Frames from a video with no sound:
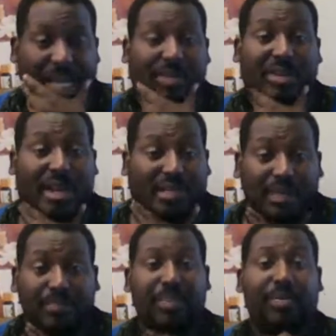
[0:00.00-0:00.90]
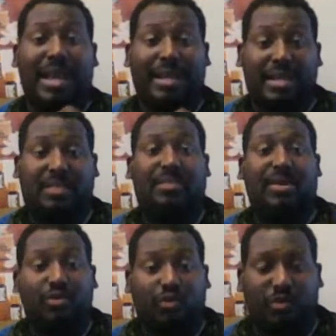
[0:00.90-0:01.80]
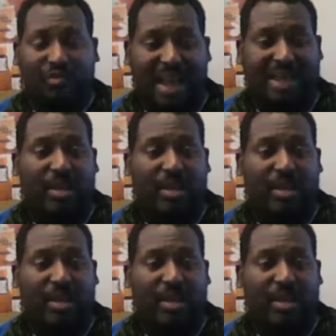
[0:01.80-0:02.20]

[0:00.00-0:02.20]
So there's some people that need to be nutrified.